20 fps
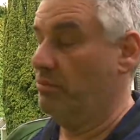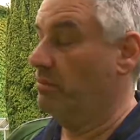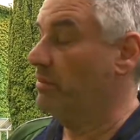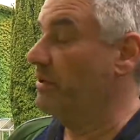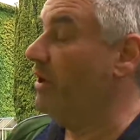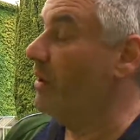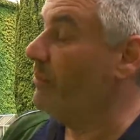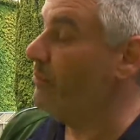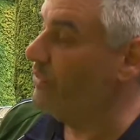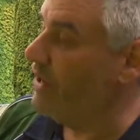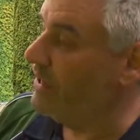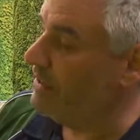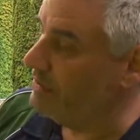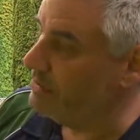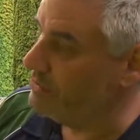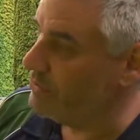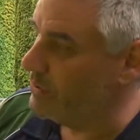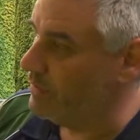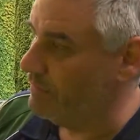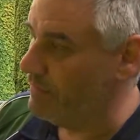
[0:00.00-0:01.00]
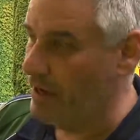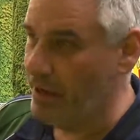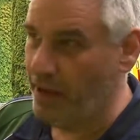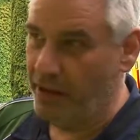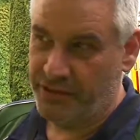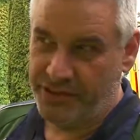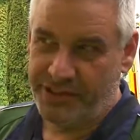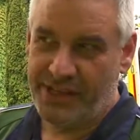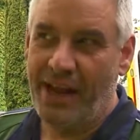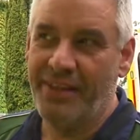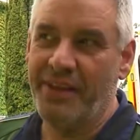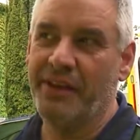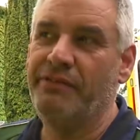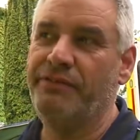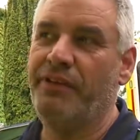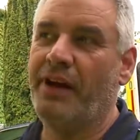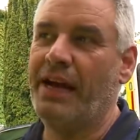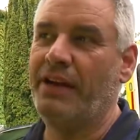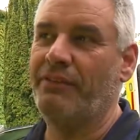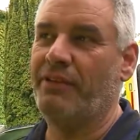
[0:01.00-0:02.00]
we operate in sort of a standard
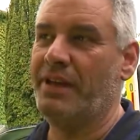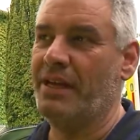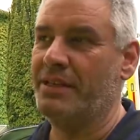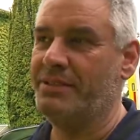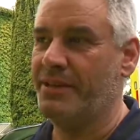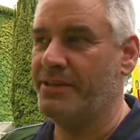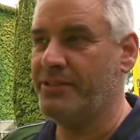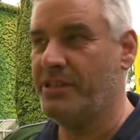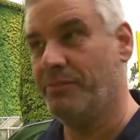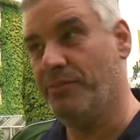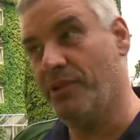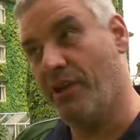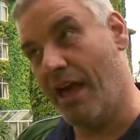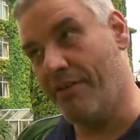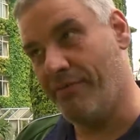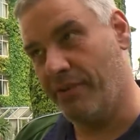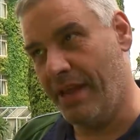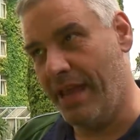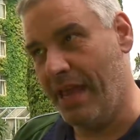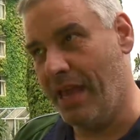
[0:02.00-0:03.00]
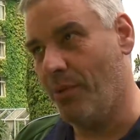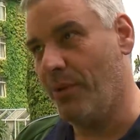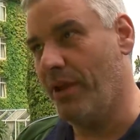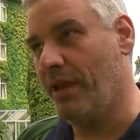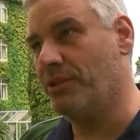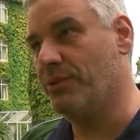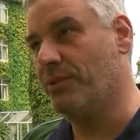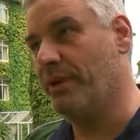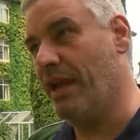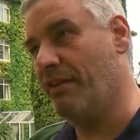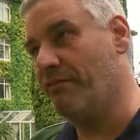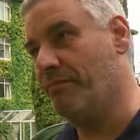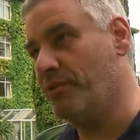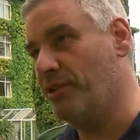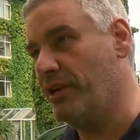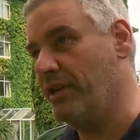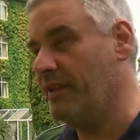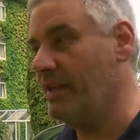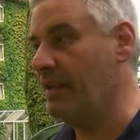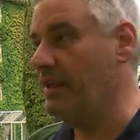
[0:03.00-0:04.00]
5-letter system to have an airway, do we have
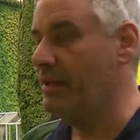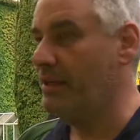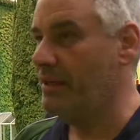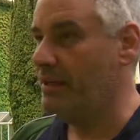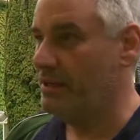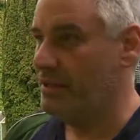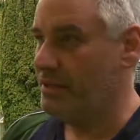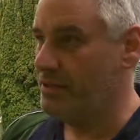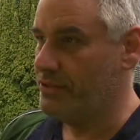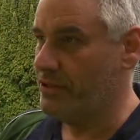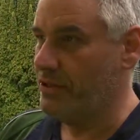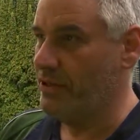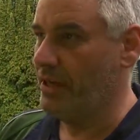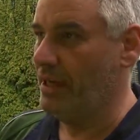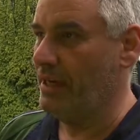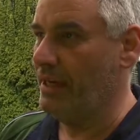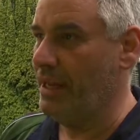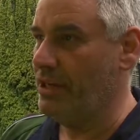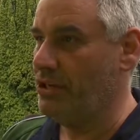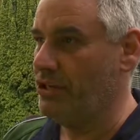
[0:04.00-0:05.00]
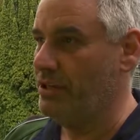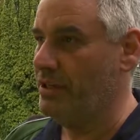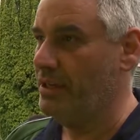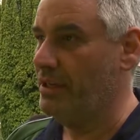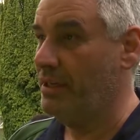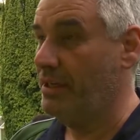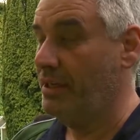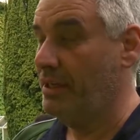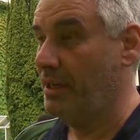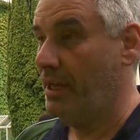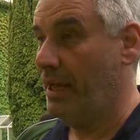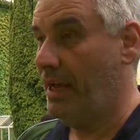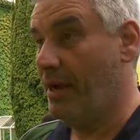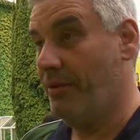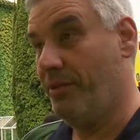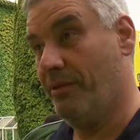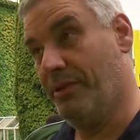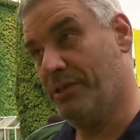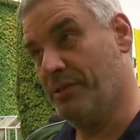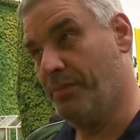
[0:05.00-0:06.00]
breathing, circulation, how
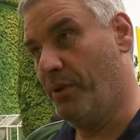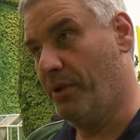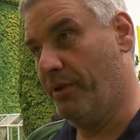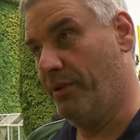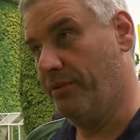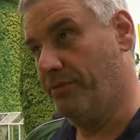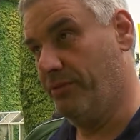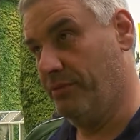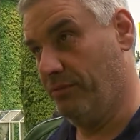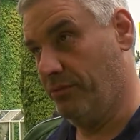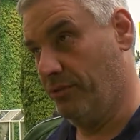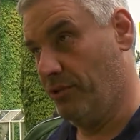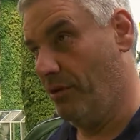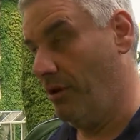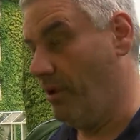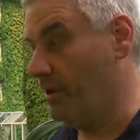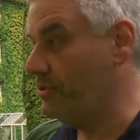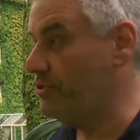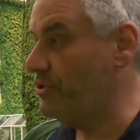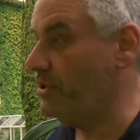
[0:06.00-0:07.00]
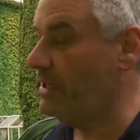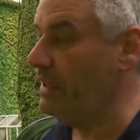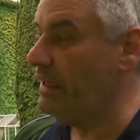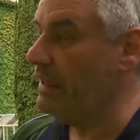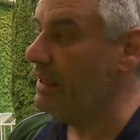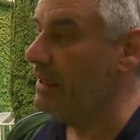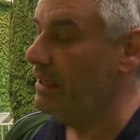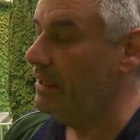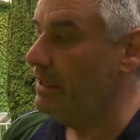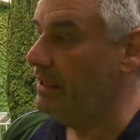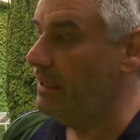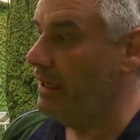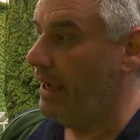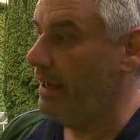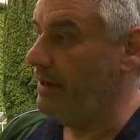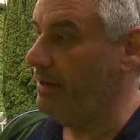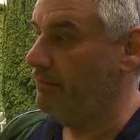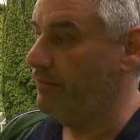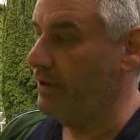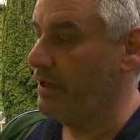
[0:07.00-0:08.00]
they respond neurologically,
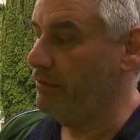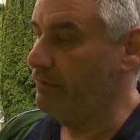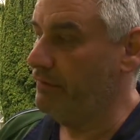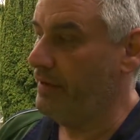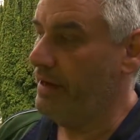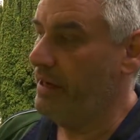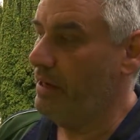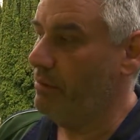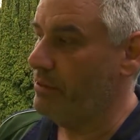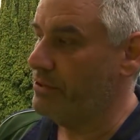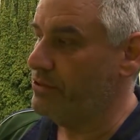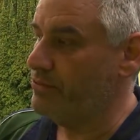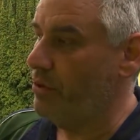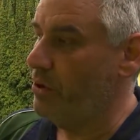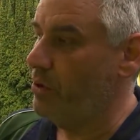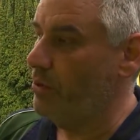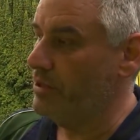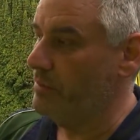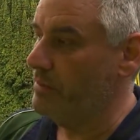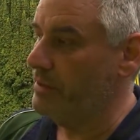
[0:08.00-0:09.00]
and if we can find out what's wrong with